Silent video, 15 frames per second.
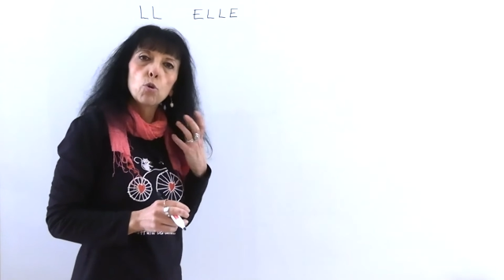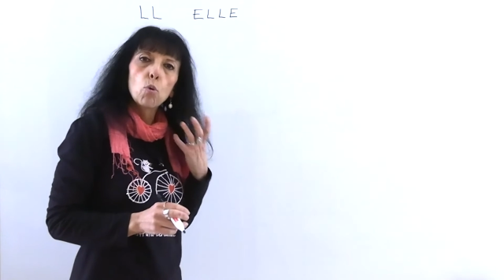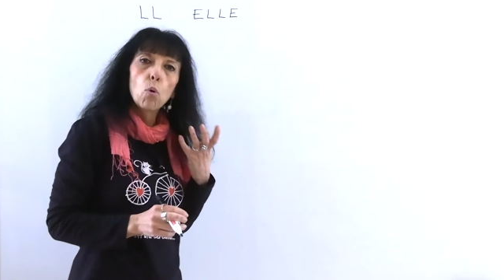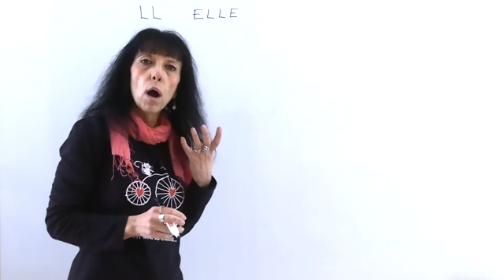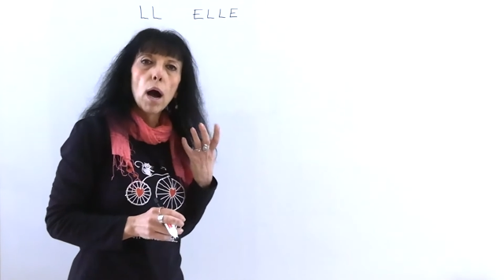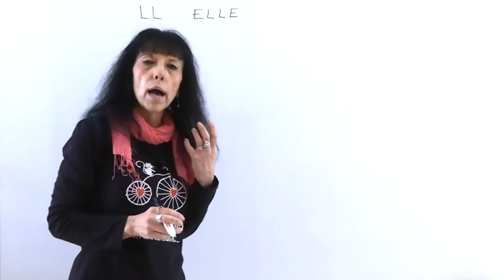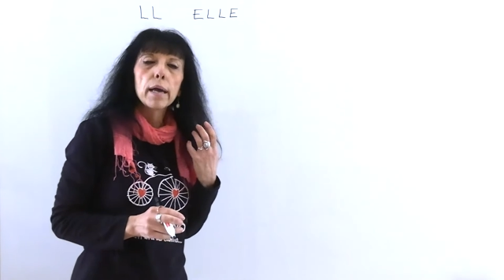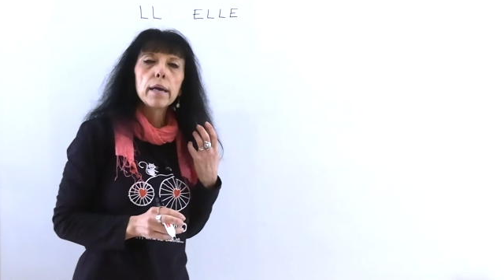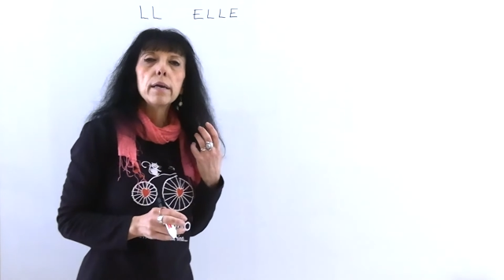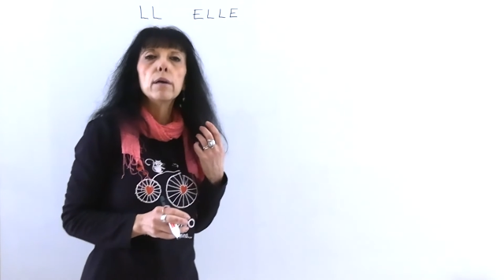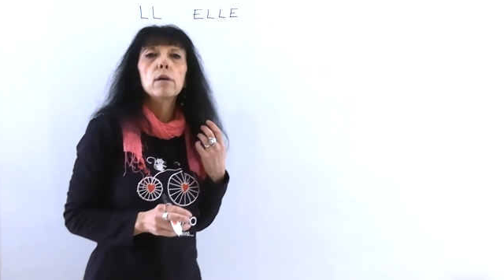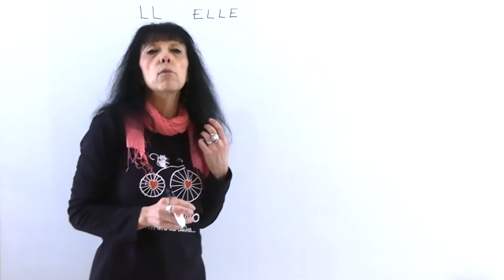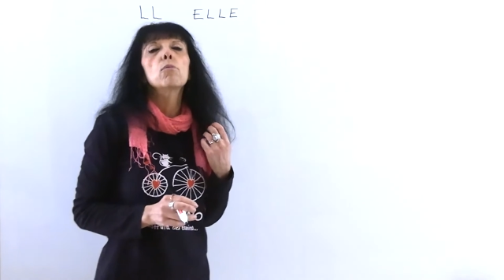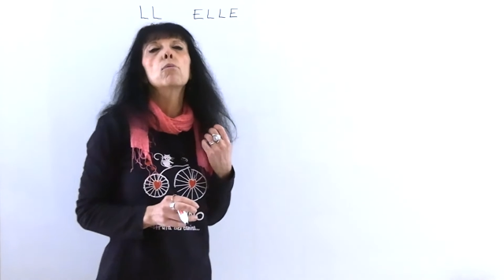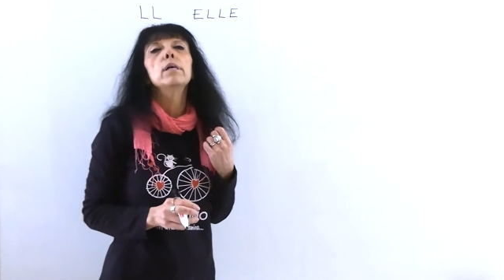Y
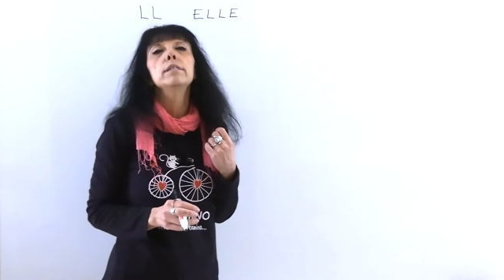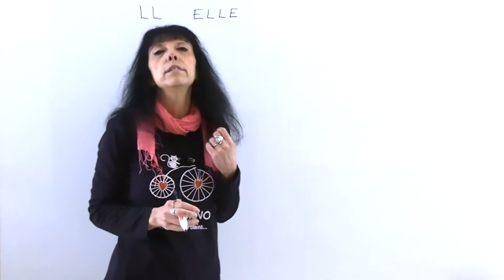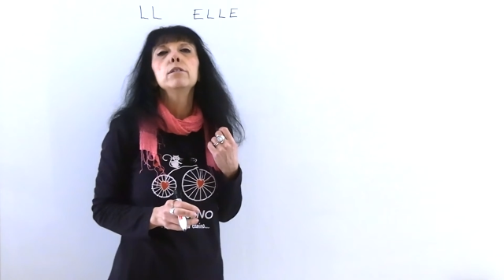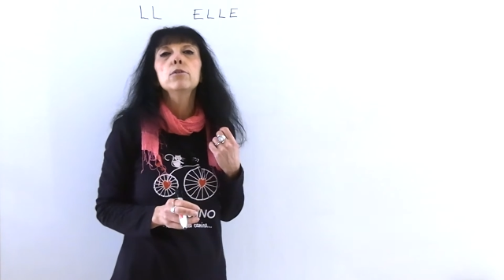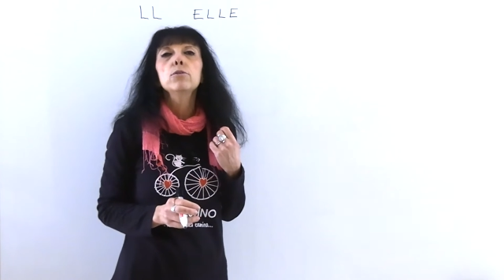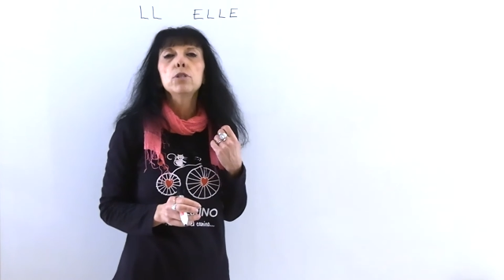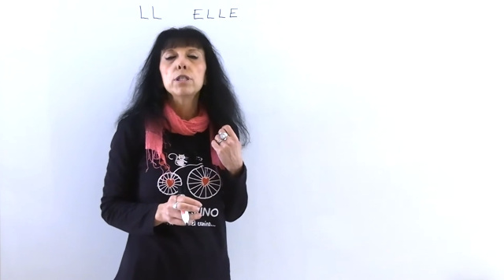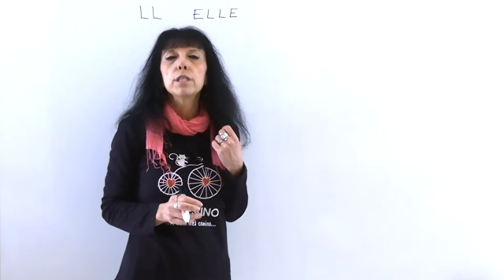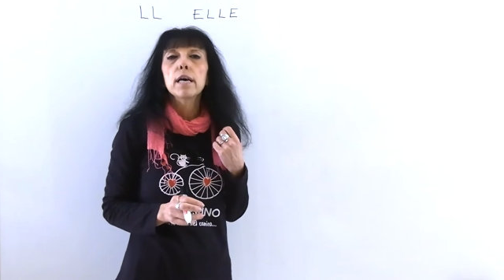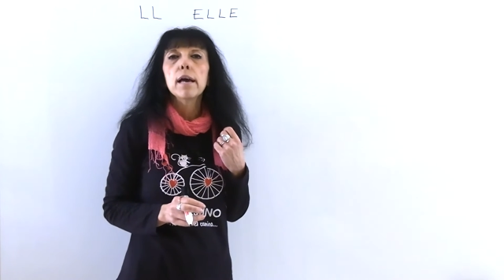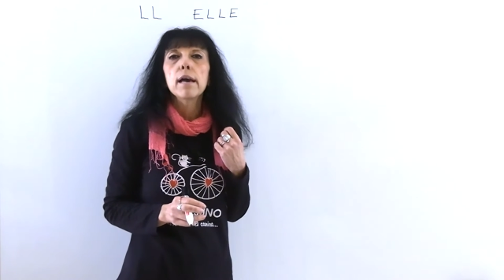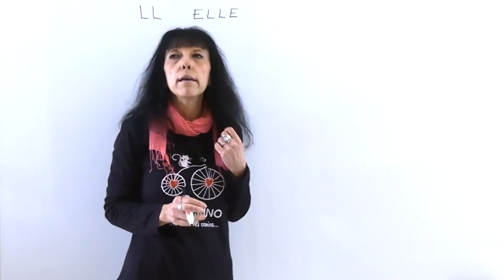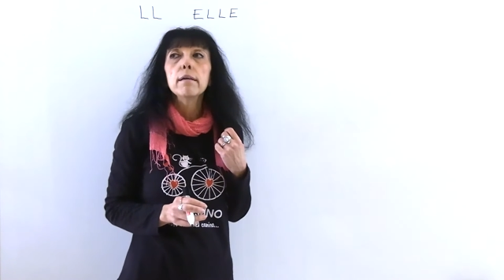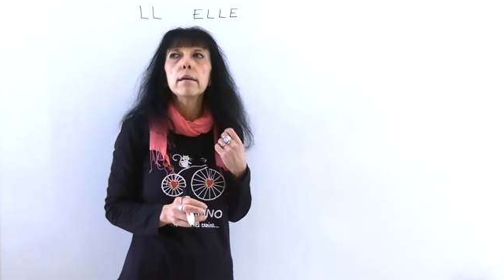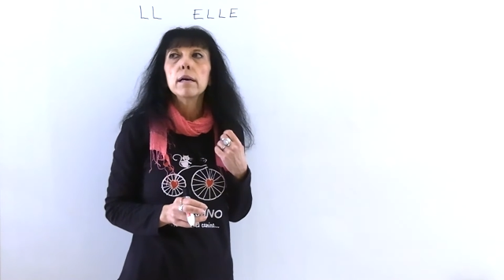when you
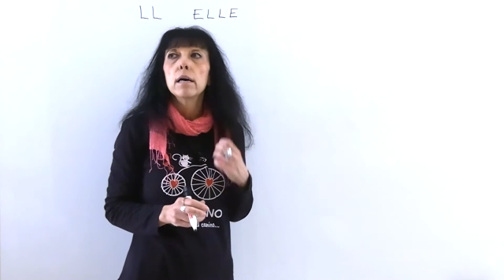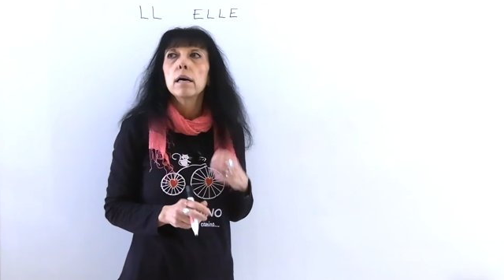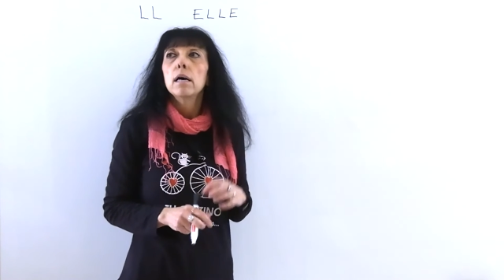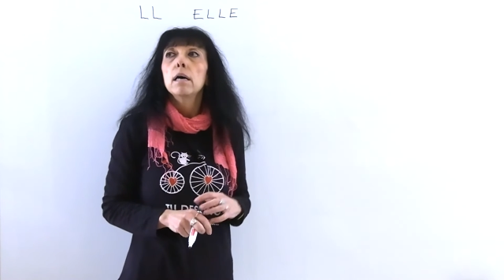say